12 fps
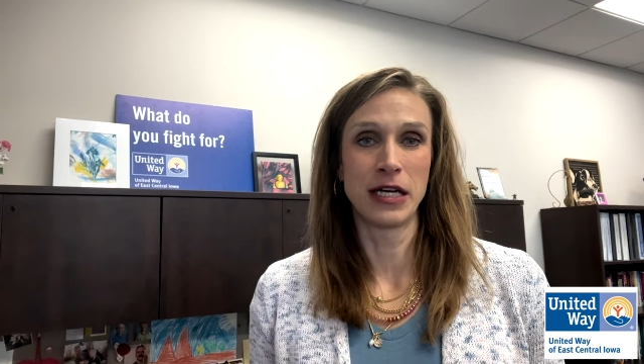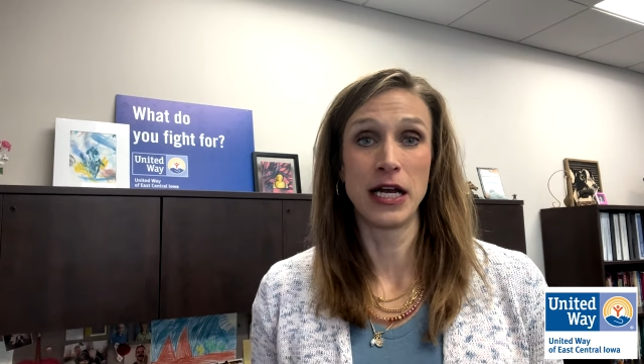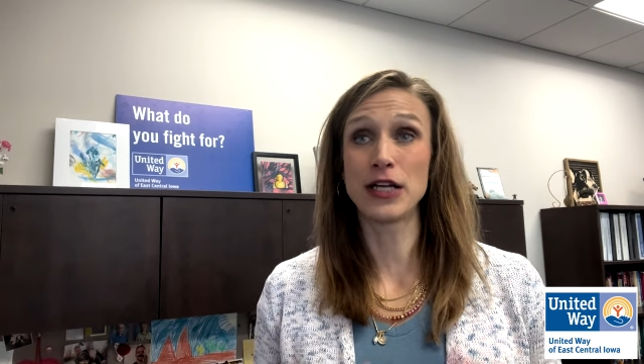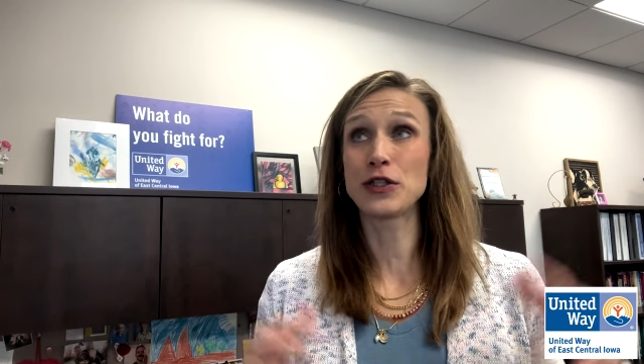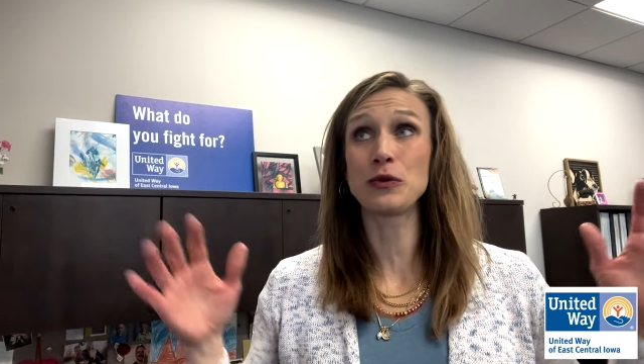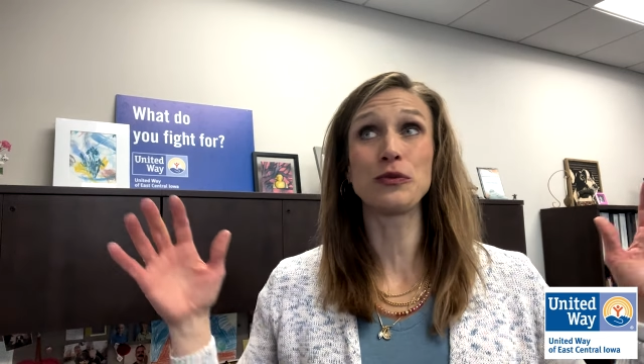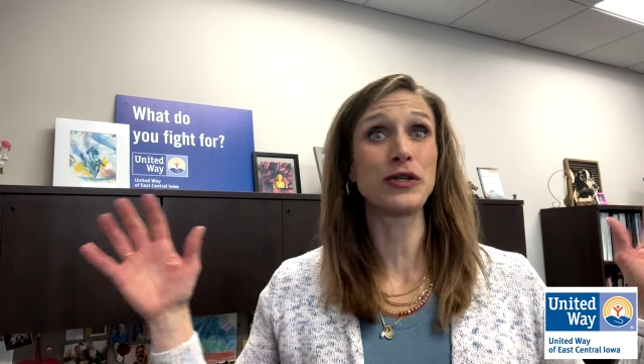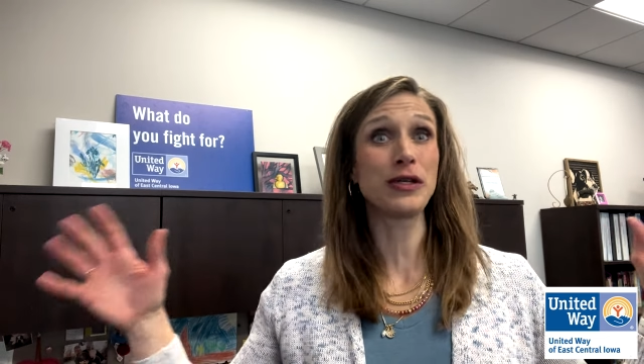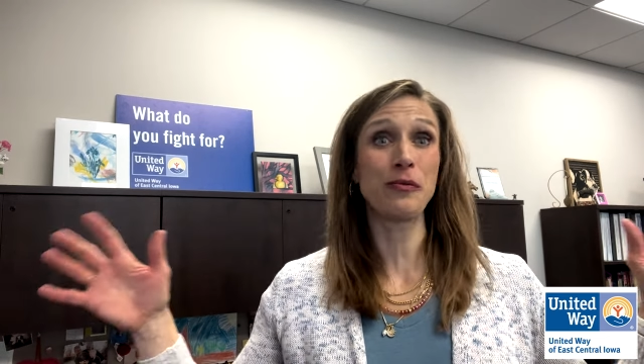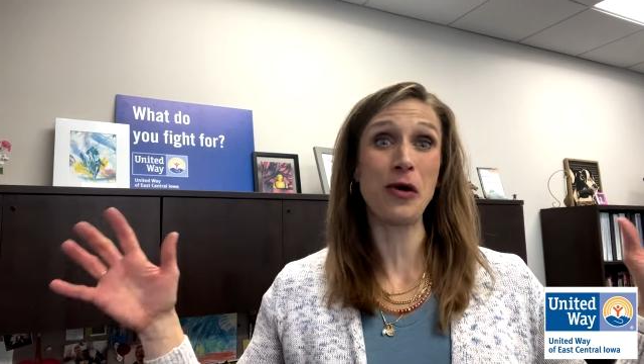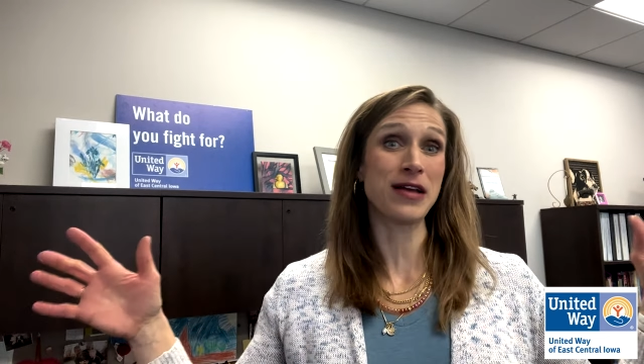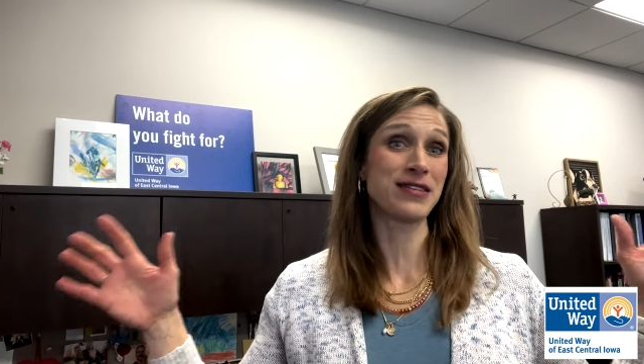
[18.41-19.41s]
It's a really
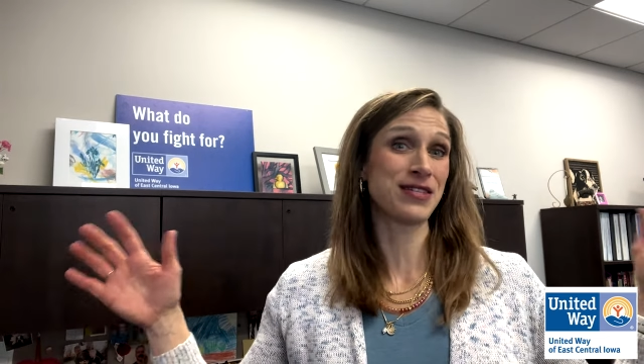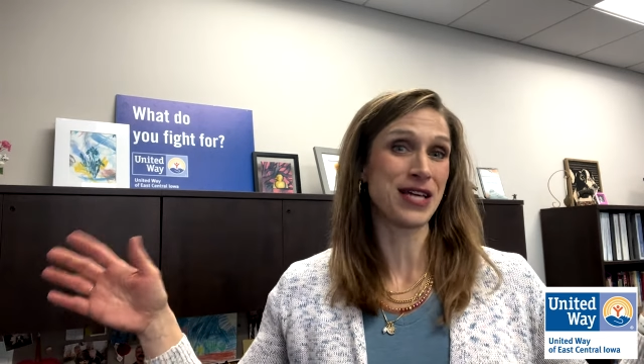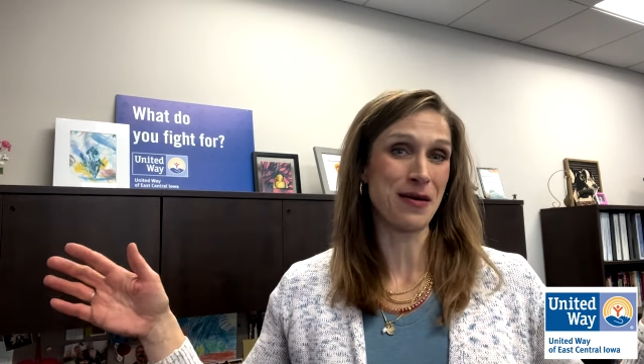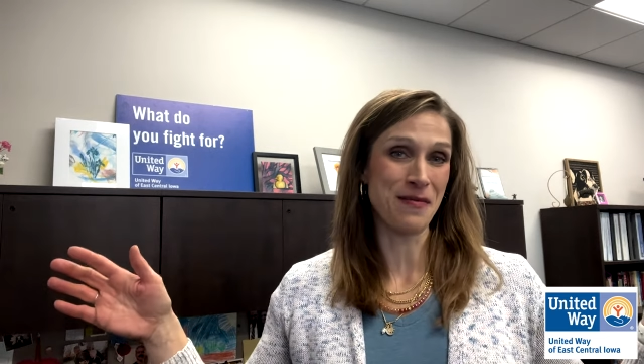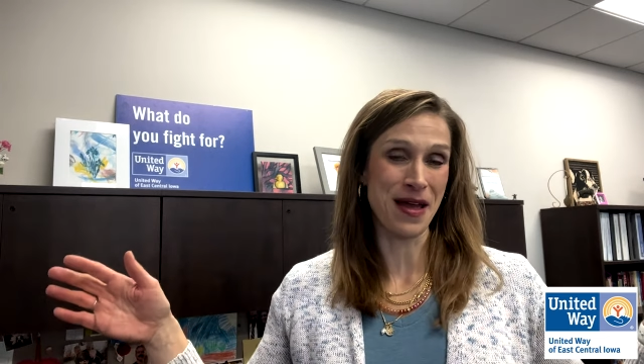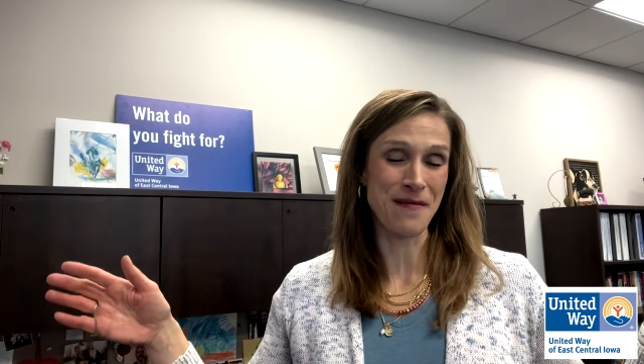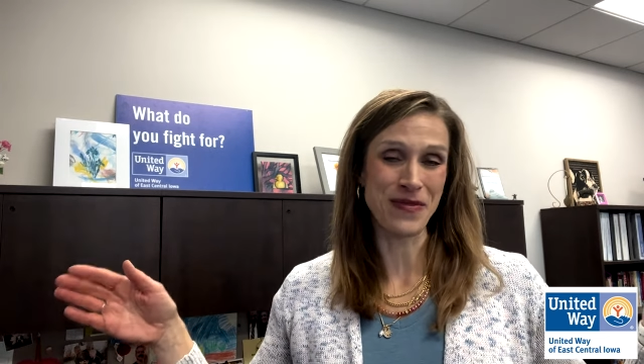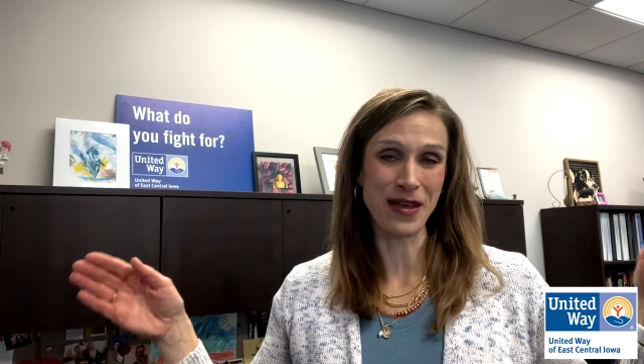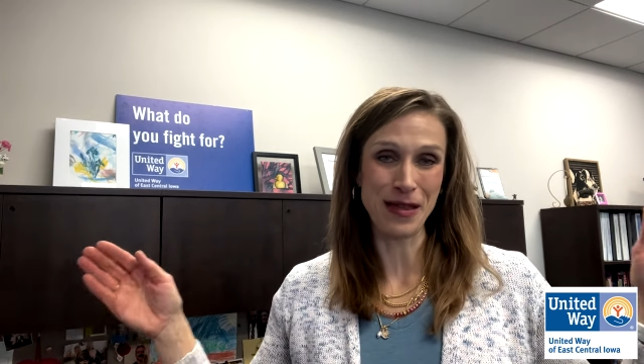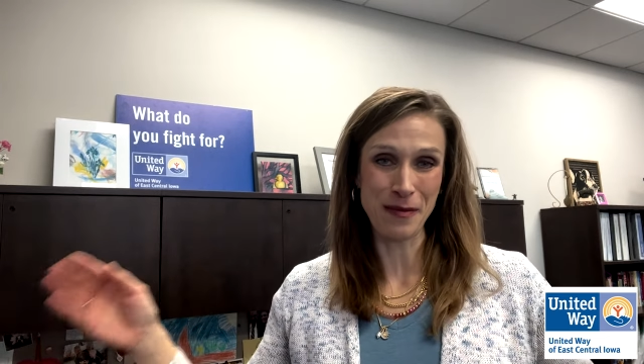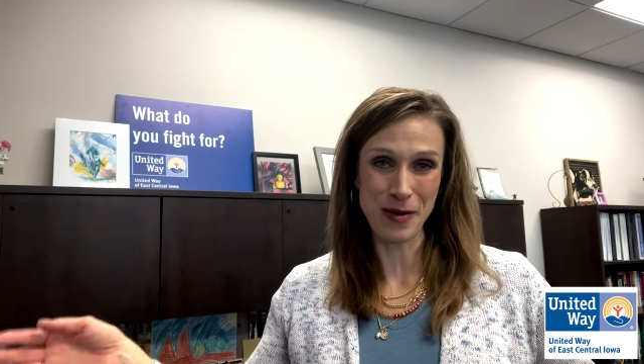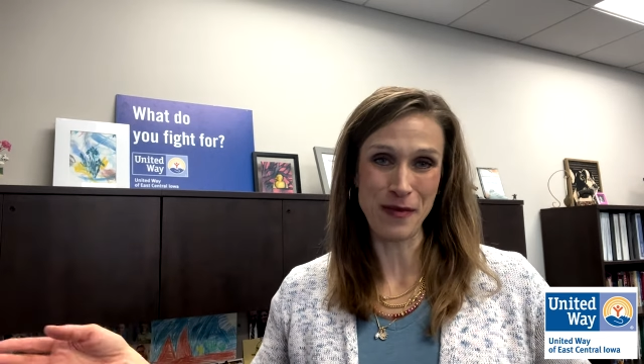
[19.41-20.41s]
broad statement, and
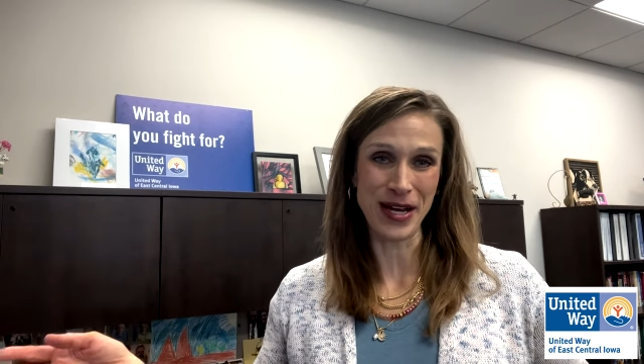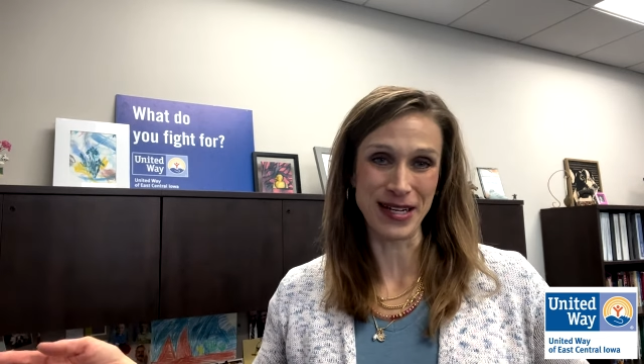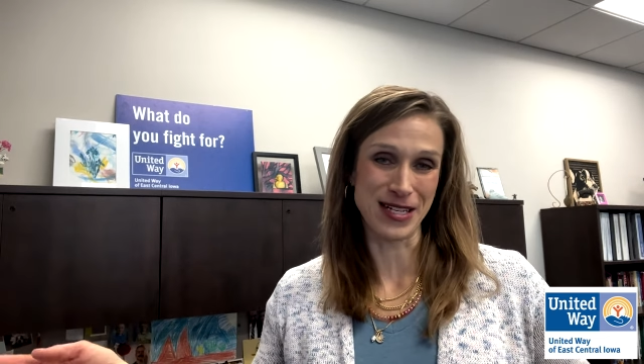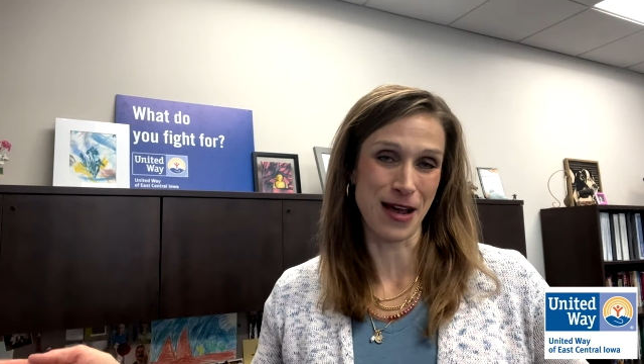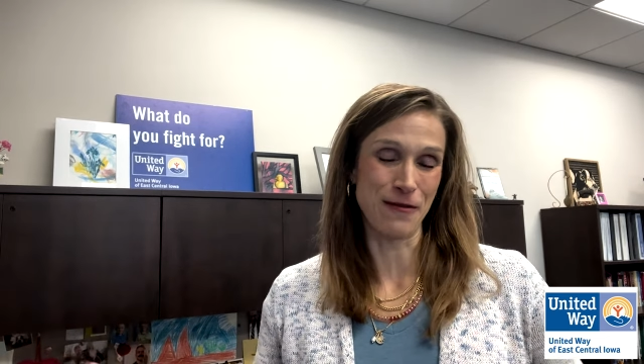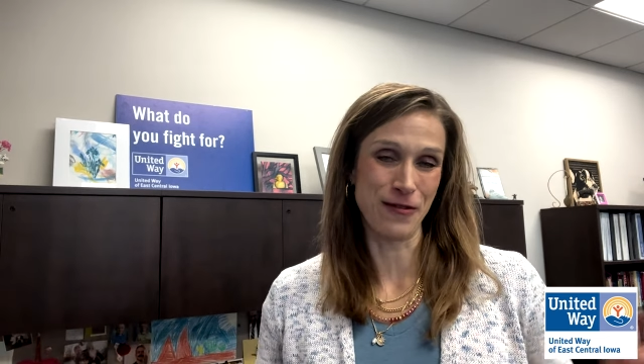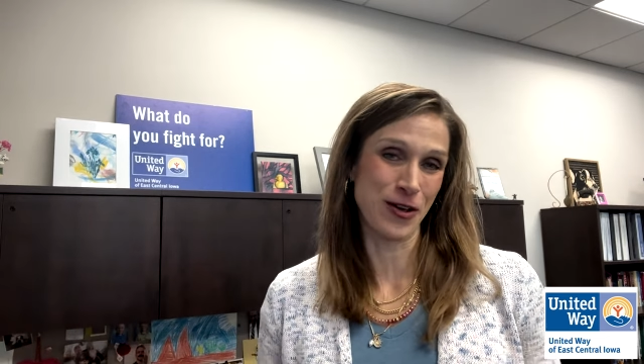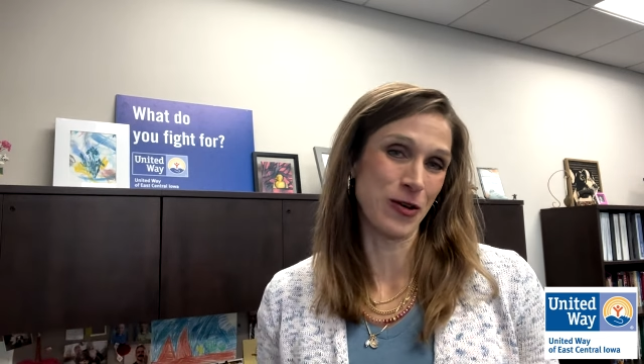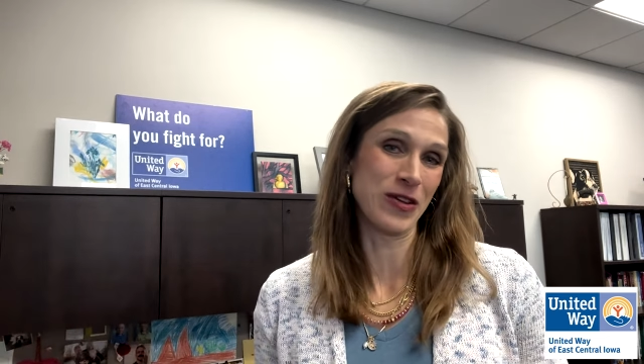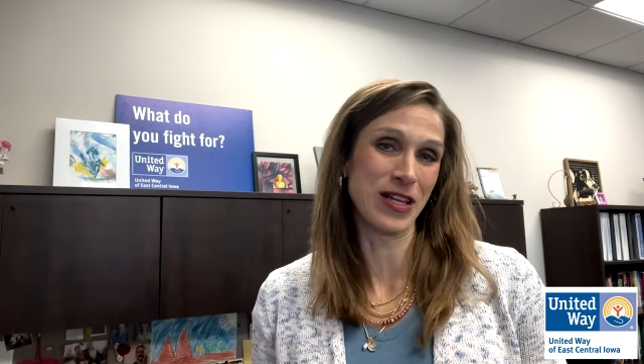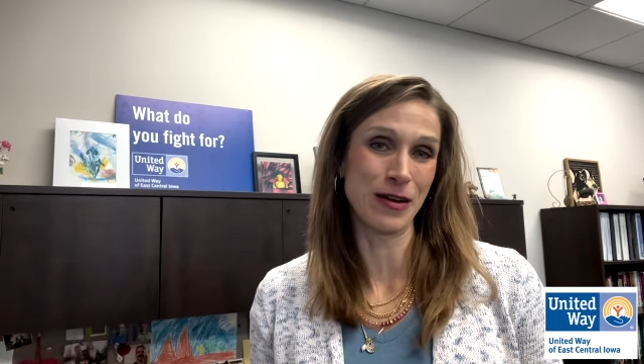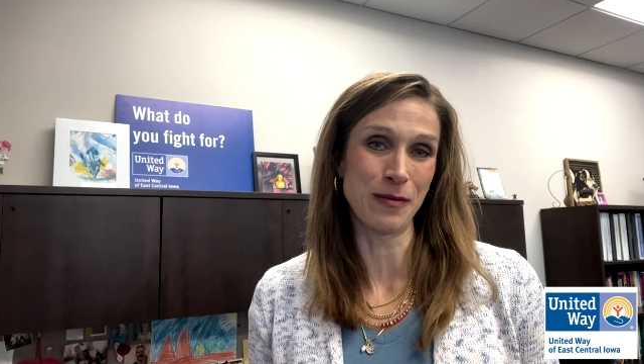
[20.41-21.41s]
let me break it down for you a
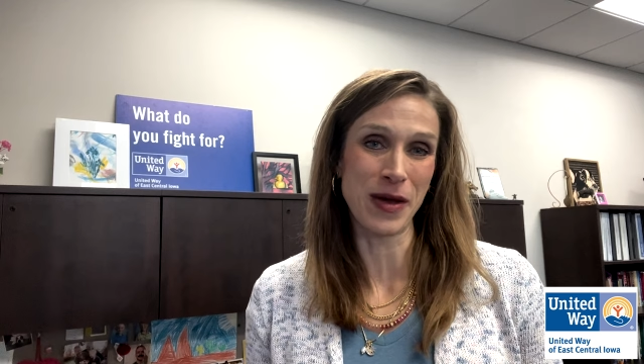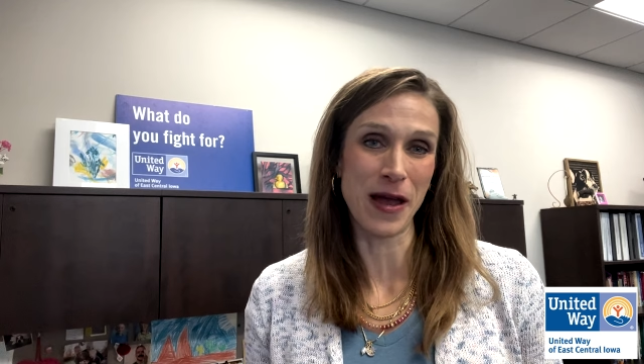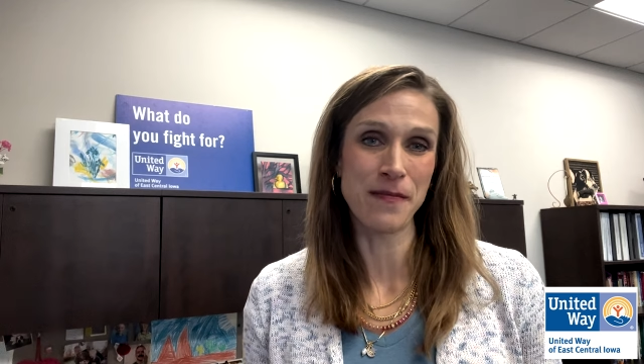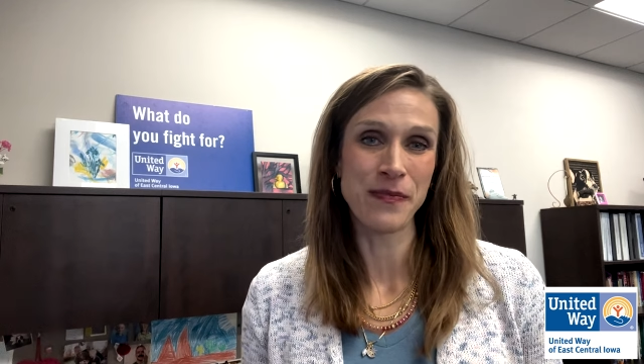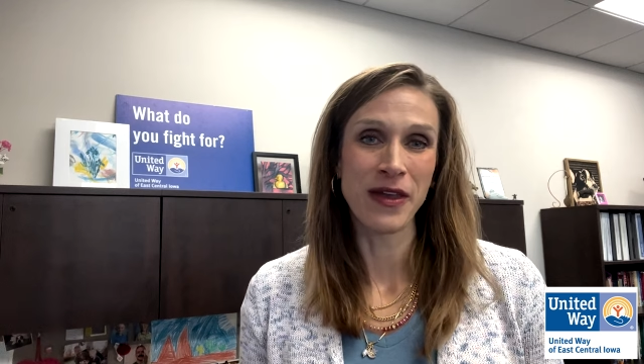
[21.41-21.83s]
little bit.